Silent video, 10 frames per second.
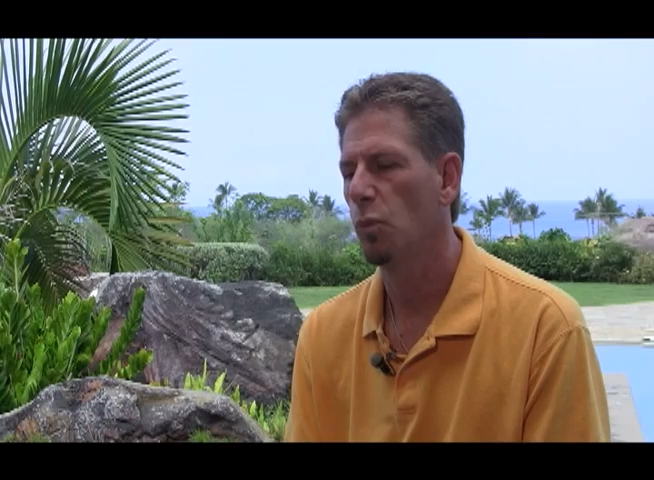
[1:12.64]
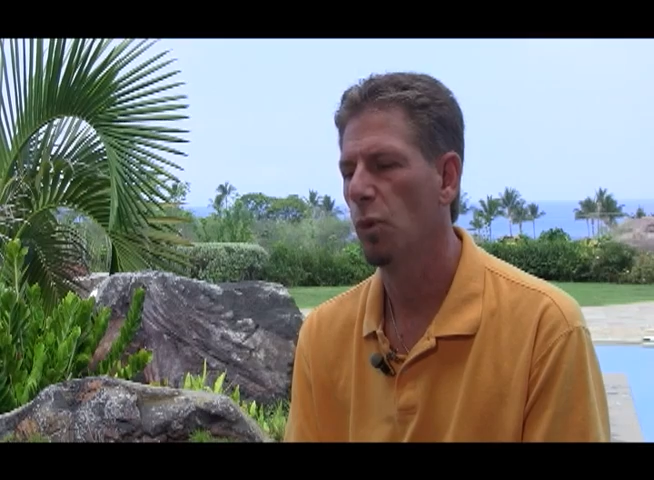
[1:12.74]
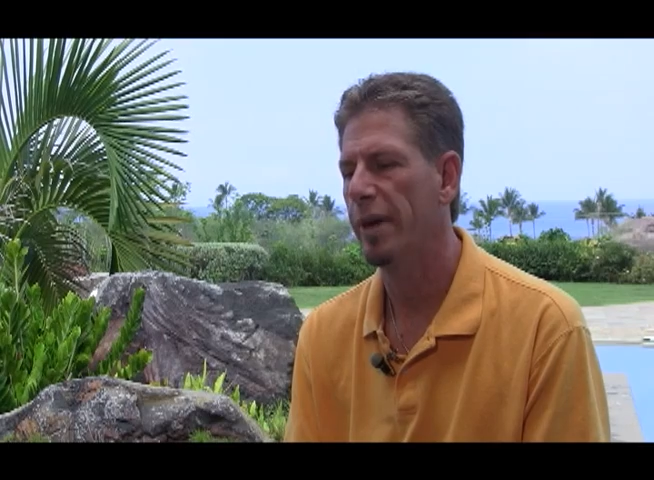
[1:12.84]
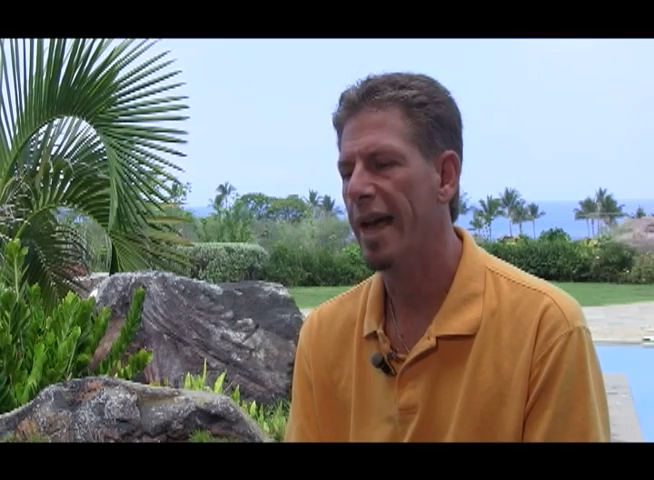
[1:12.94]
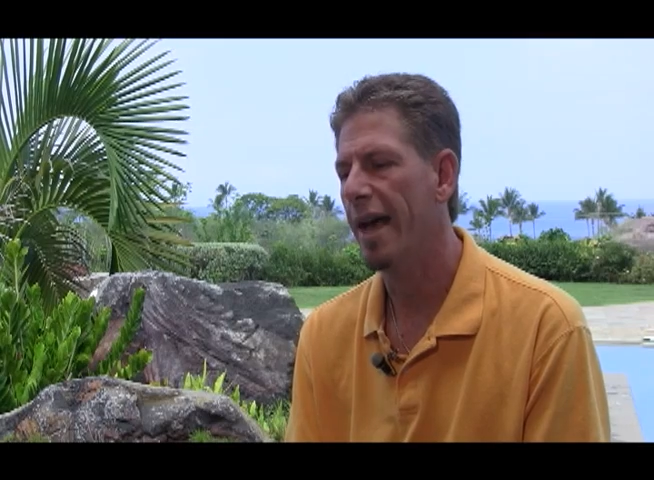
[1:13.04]
What
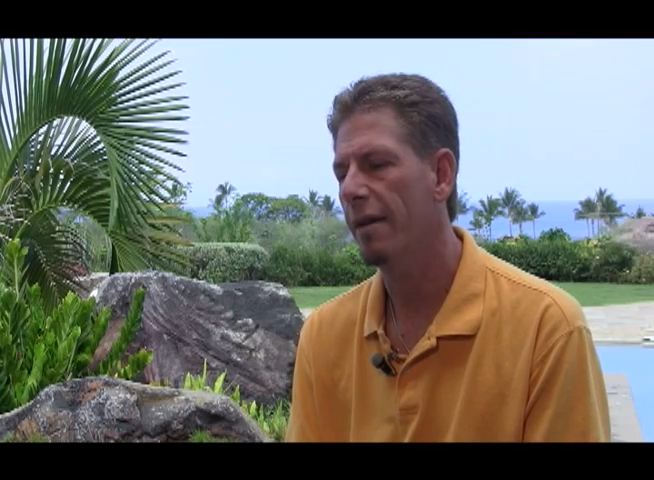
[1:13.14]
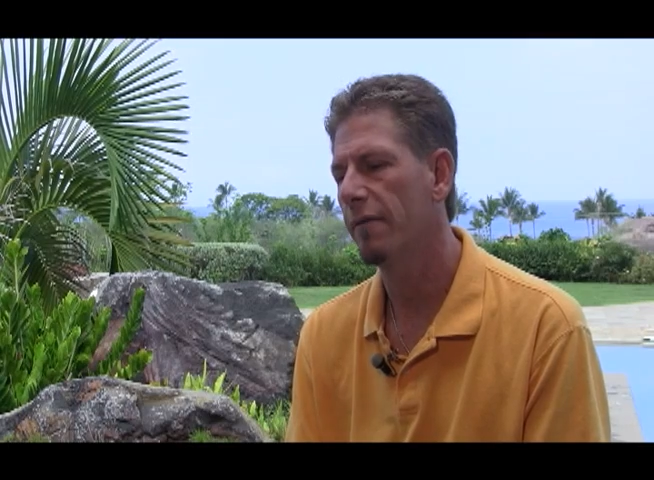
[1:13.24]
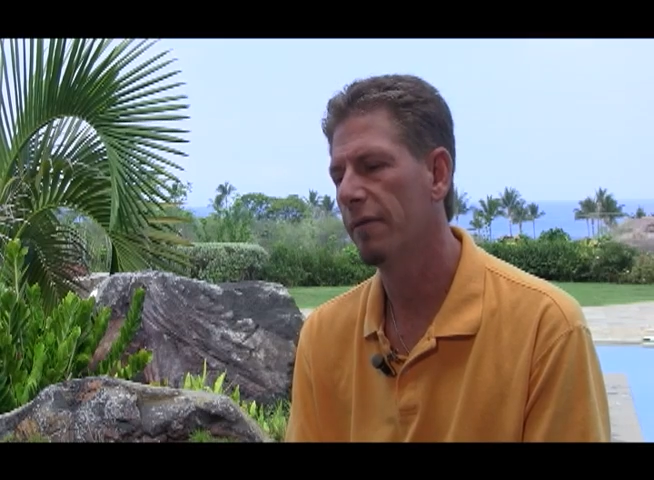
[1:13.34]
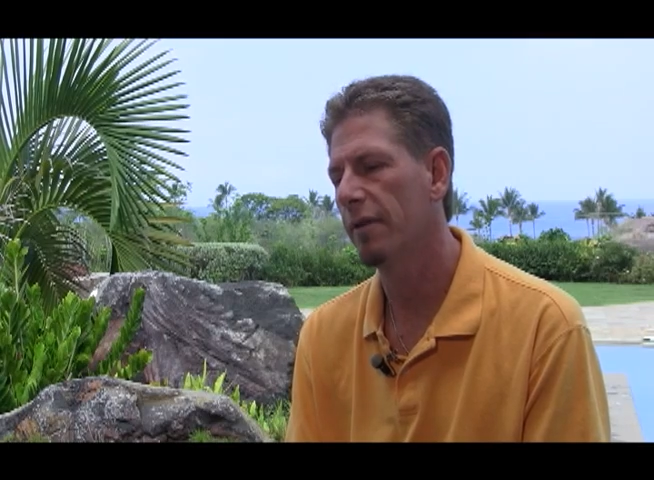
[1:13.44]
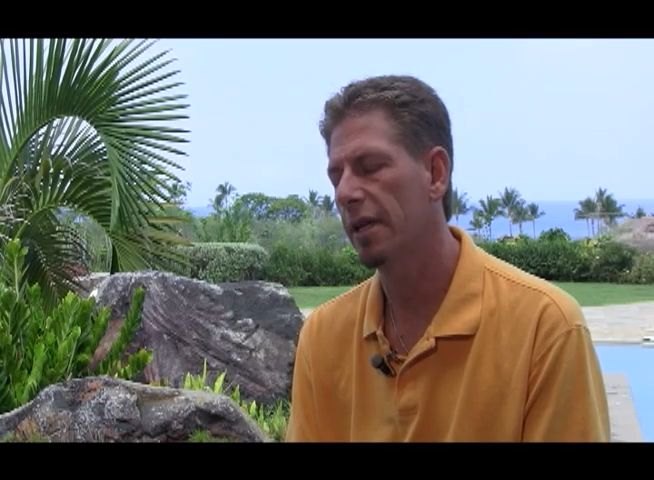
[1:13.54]
we have
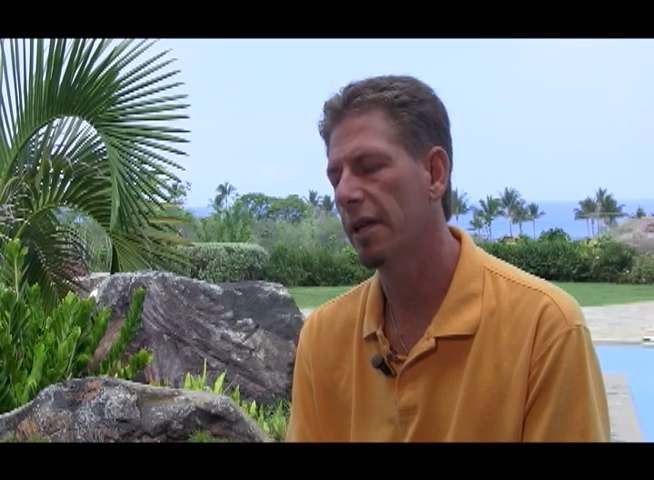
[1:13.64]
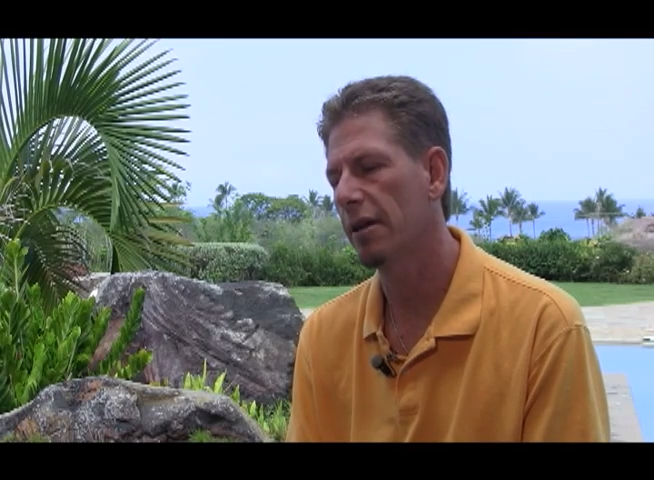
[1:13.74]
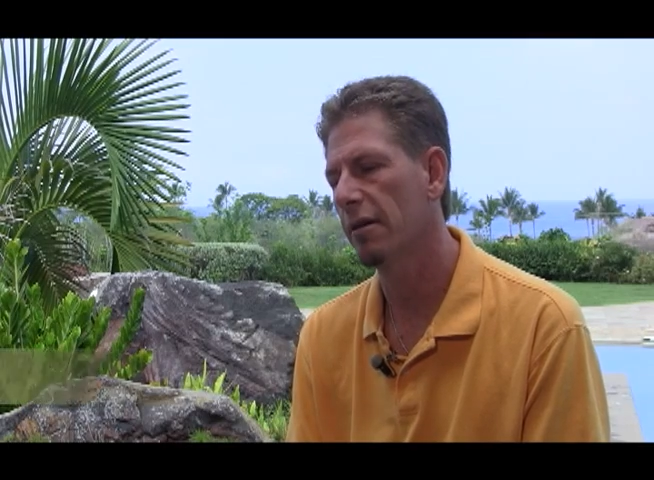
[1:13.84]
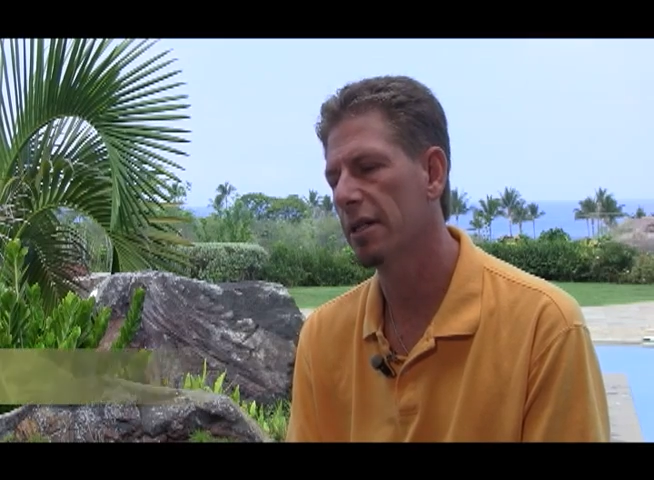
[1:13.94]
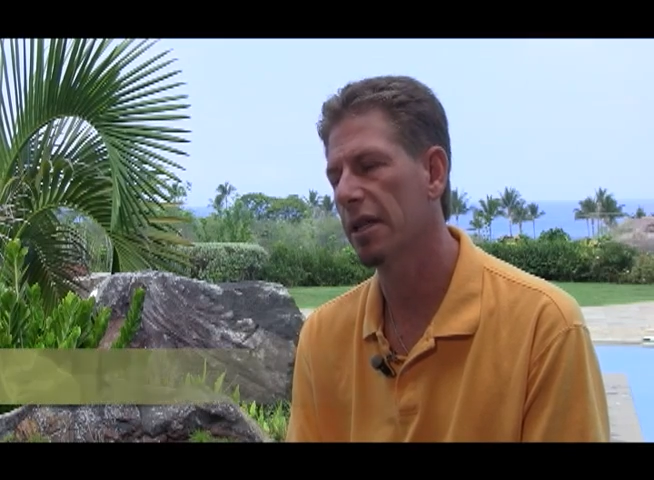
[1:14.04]

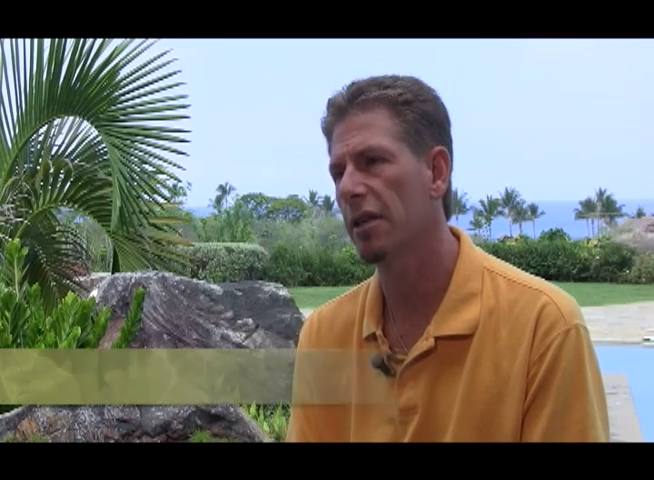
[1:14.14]
here is